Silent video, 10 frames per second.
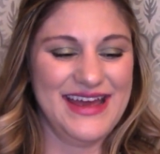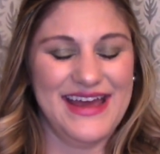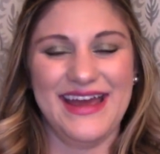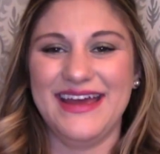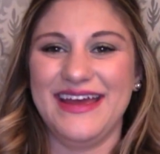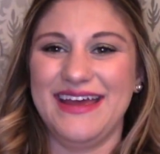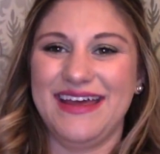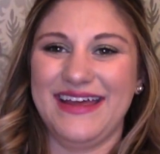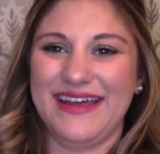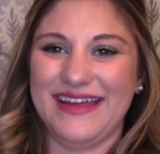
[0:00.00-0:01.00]

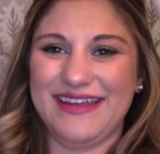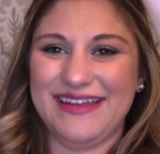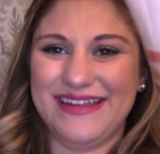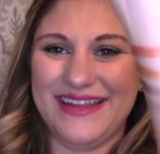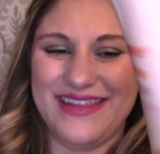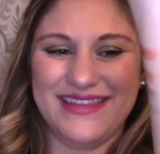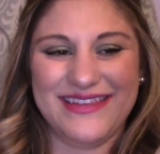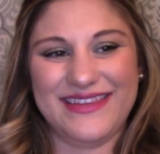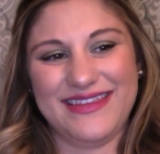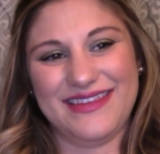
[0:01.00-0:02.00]
This
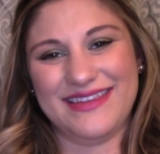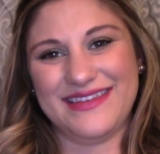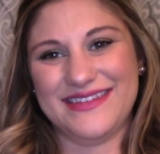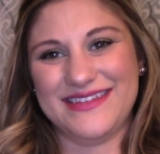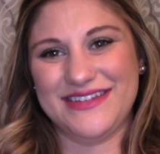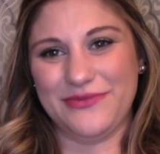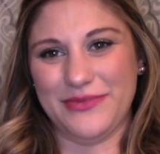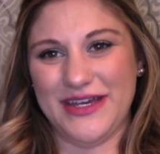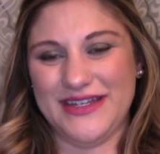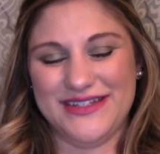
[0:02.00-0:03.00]
is too
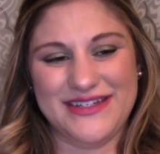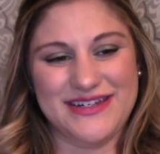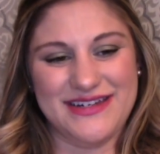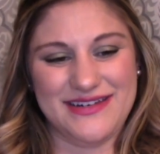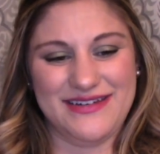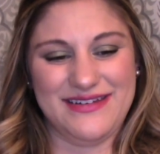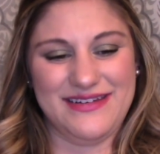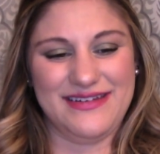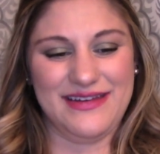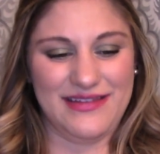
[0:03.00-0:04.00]
much.
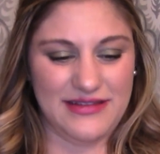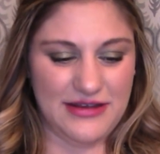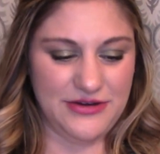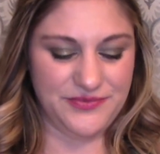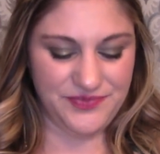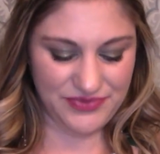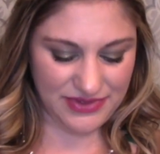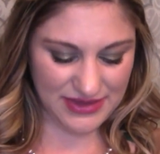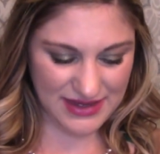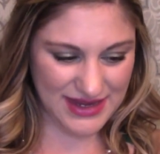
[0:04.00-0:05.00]
So,
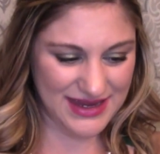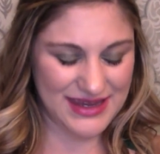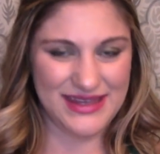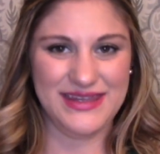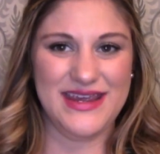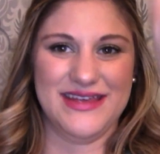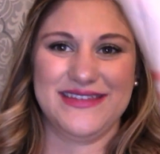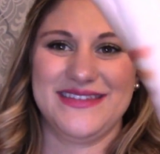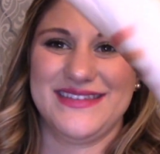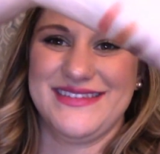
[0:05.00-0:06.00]
yes.
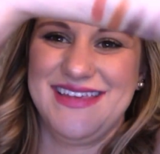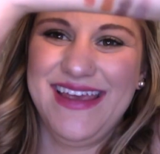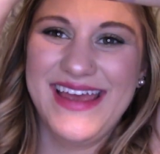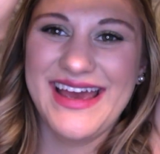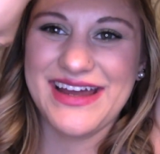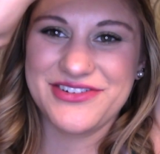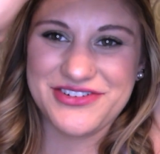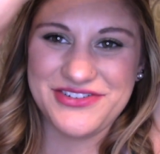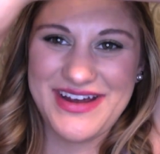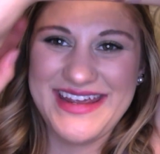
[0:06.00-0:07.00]
I don't
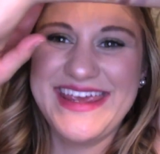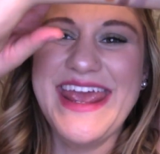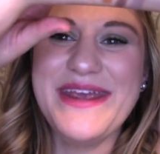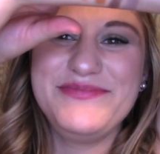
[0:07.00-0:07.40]
know why I keep